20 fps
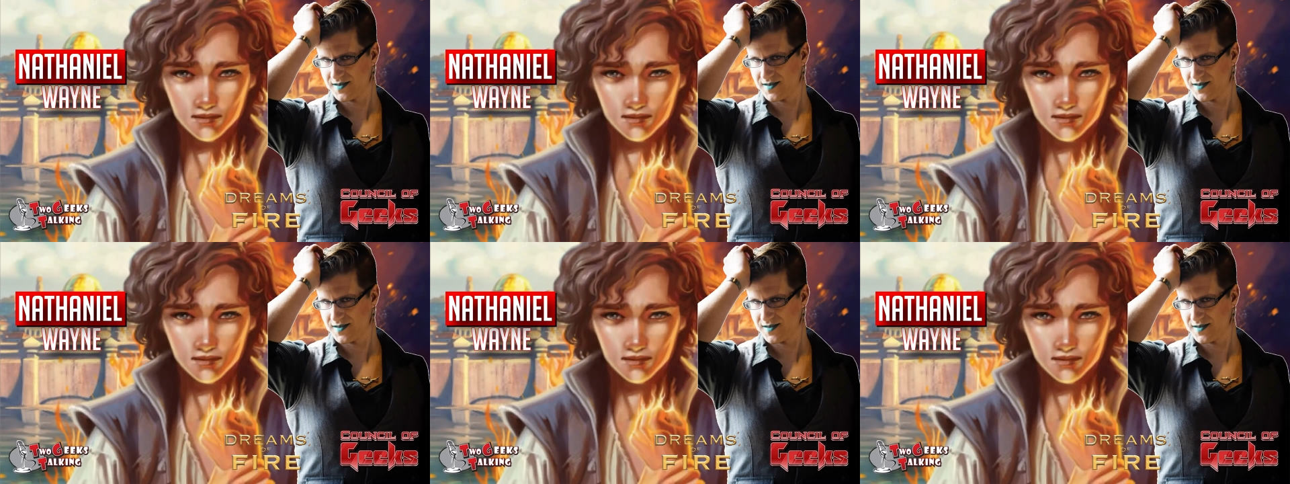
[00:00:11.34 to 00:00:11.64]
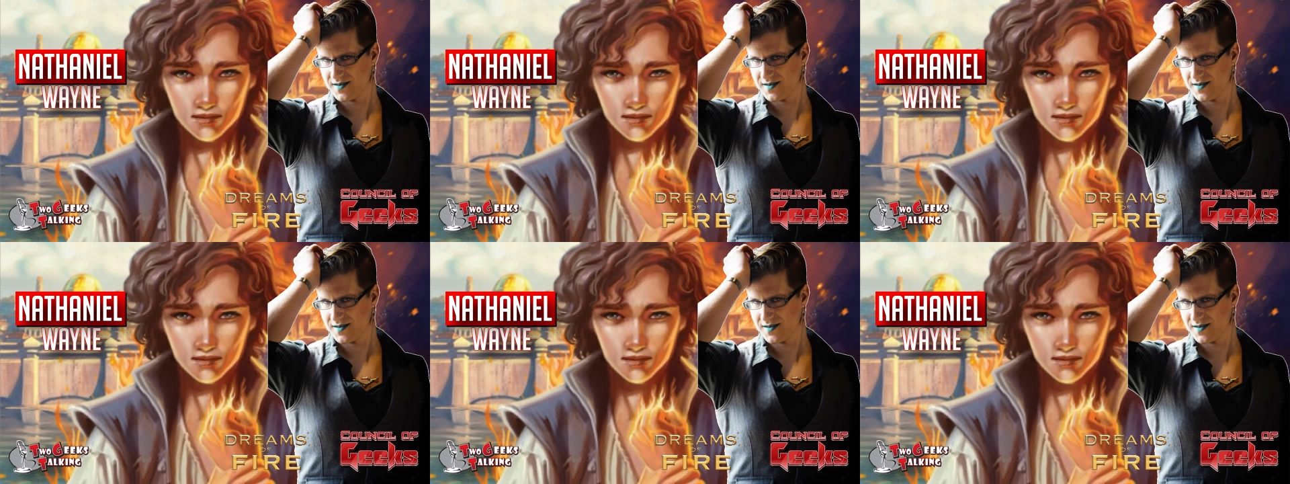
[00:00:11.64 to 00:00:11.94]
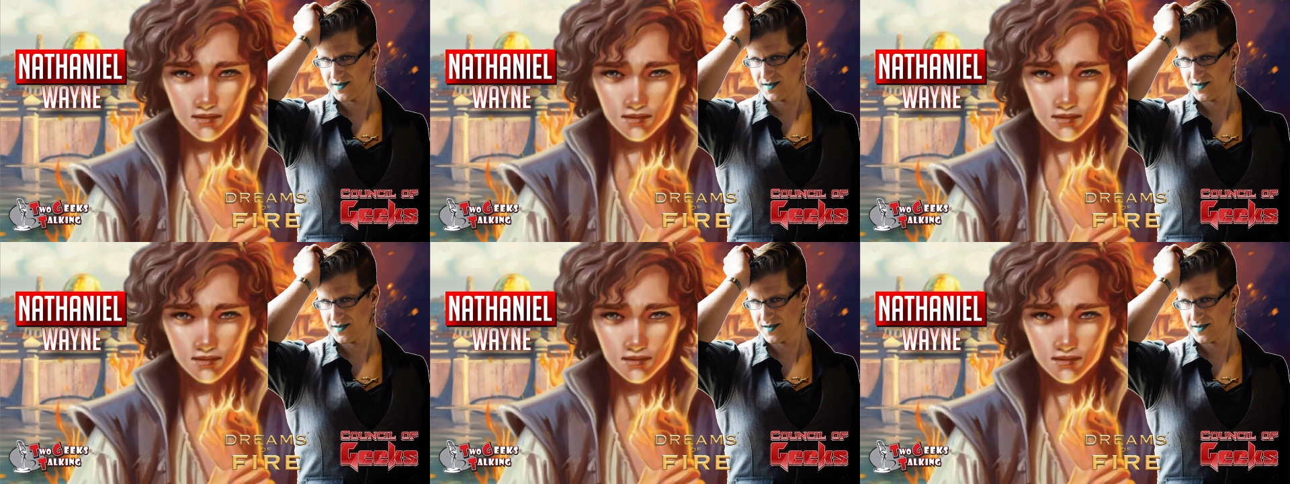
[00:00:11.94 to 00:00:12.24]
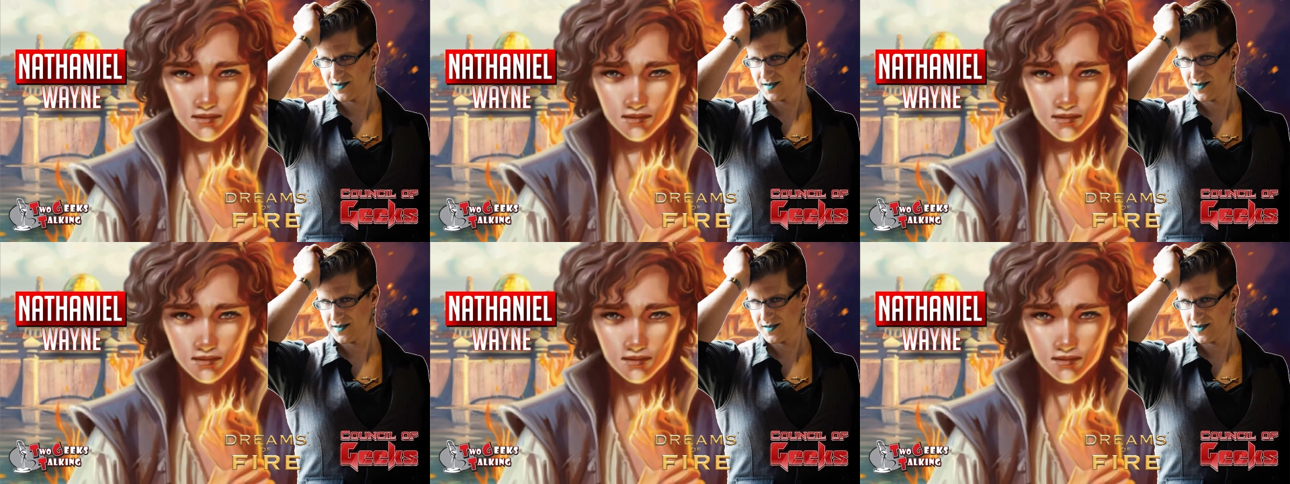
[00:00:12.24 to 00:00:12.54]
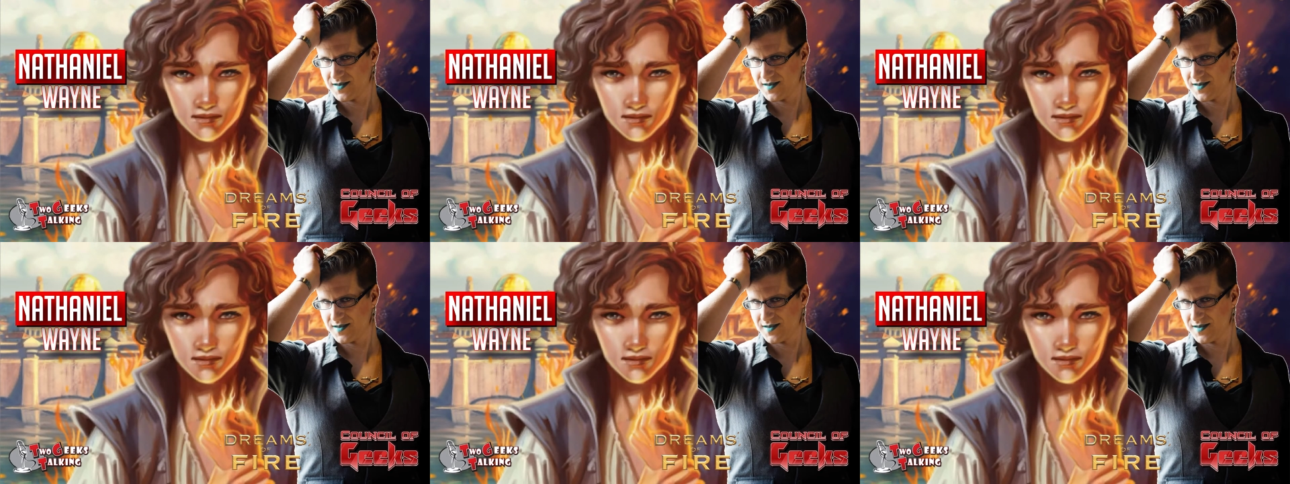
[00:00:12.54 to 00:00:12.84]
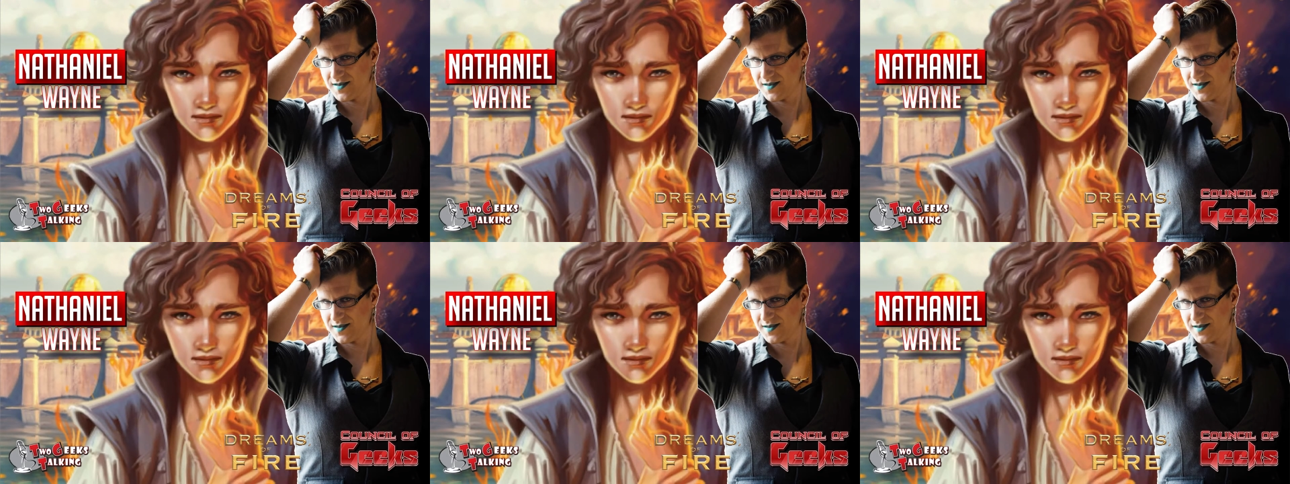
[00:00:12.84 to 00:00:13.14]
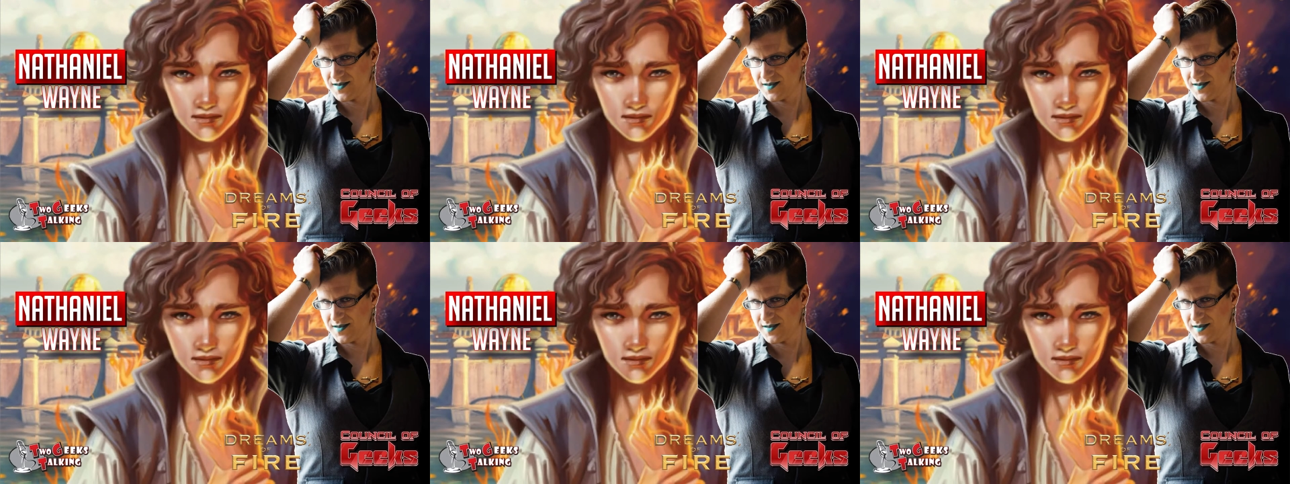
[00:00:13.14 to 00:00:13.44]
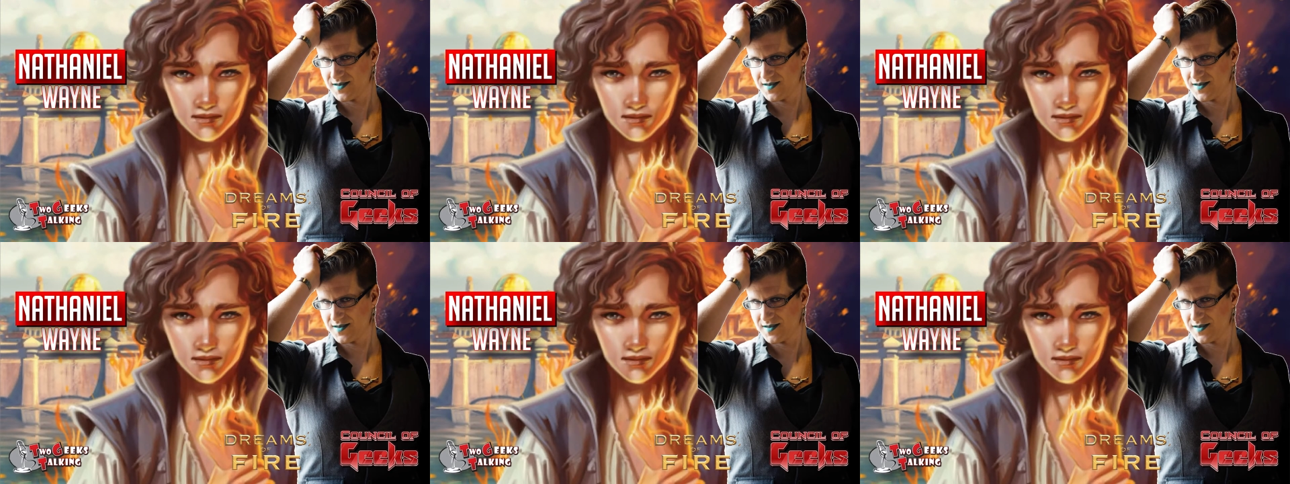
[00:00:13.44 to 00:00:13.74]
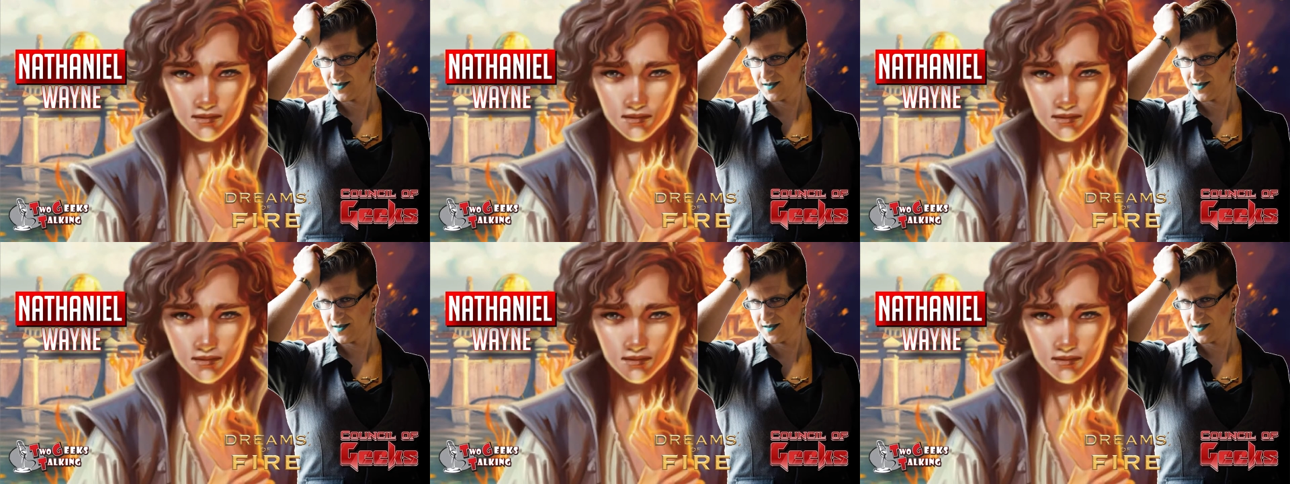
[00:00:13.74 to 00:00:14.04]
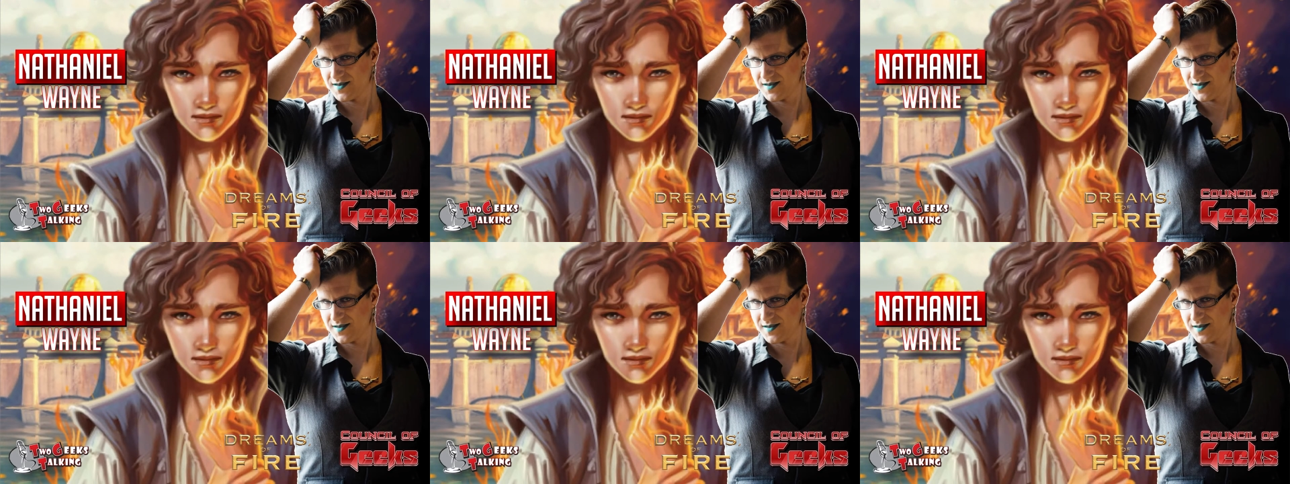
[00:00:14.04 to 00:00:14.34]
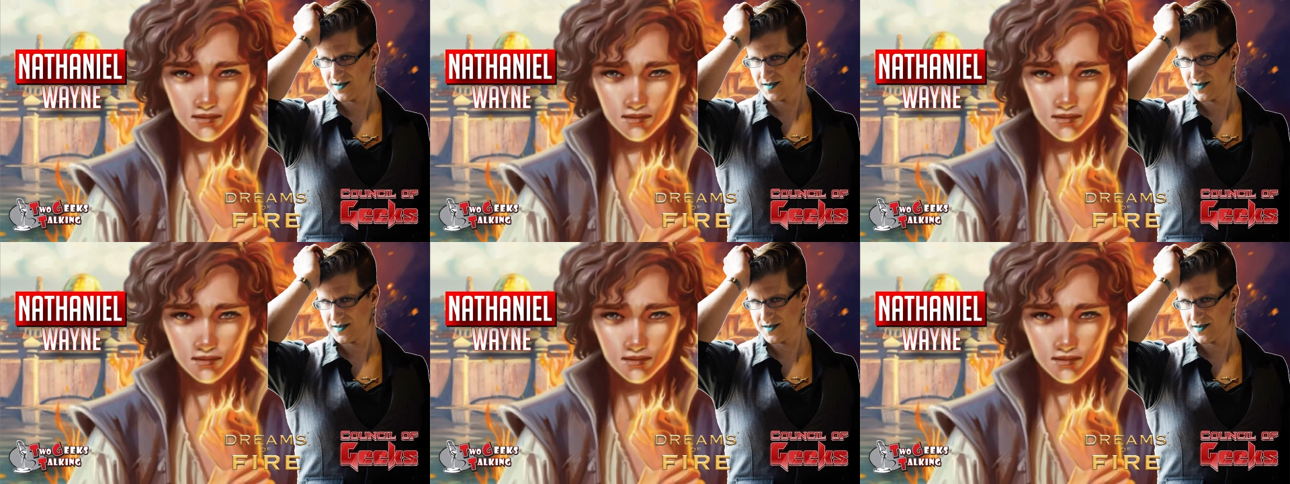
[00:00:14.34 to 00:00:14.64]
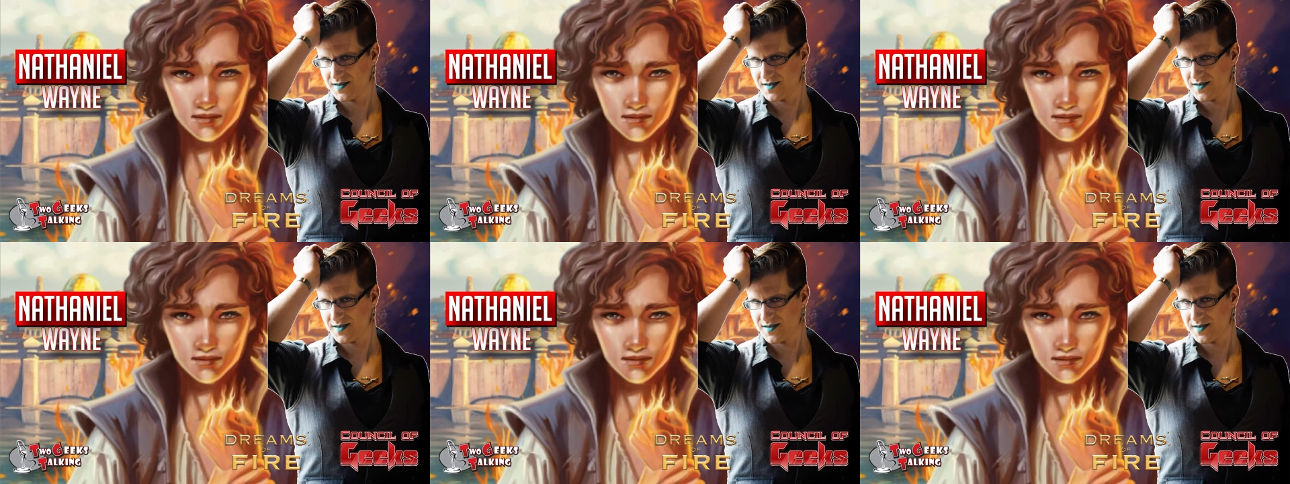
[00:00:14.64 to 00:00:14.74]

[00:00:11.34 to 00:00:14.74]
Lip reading: Nobody speaks.